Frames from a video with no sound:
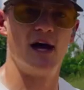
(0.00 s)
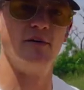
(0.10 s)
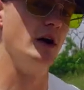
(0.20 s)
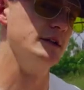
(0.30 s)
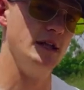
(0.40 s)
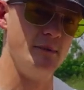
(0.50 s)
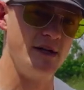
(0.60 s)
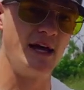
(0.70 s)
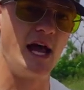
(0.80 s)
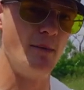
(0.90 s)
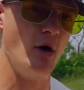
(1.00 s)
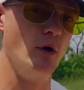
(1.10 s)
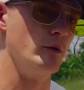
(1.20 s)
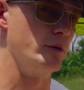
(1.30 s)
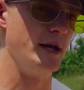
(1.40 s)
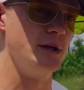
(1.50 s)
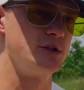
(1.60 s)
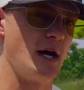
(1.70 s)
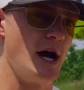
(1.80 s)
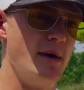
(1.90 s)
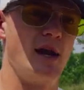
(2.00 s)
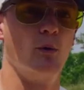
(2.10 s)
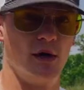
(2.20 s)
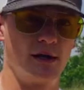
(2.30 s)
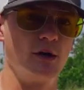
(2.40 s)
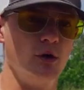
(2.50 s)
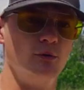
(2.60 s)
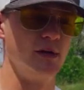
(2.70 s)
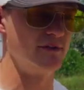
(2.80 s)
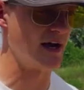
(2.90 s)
have unlimited ammo, range time, and I want to get good really